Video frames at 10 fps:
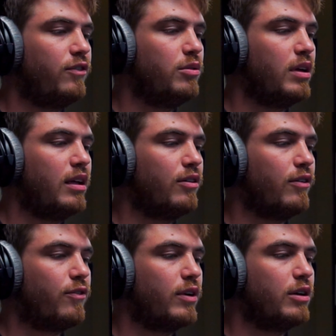If you
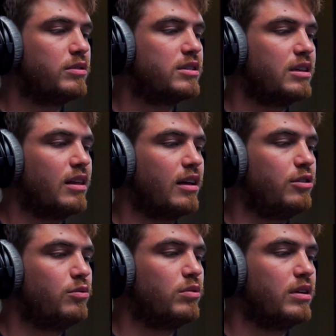hear a frequency that
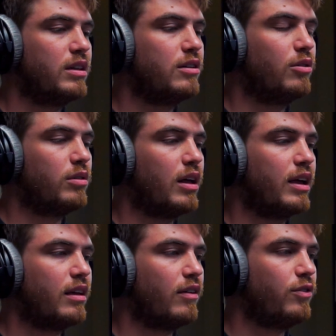you really don't
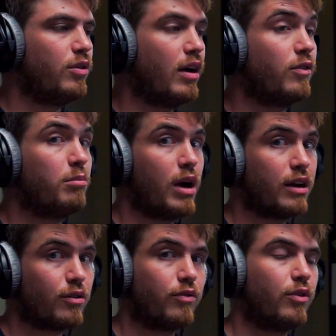like, if you have a
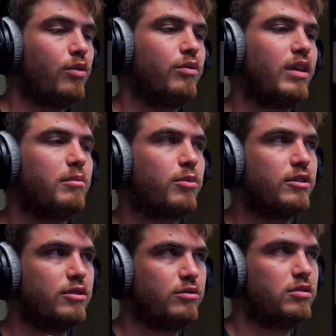microphone that
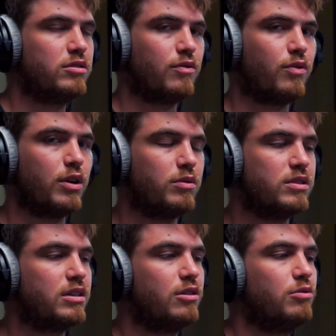produces a
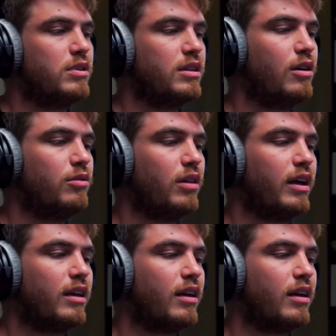frequency you really don't like,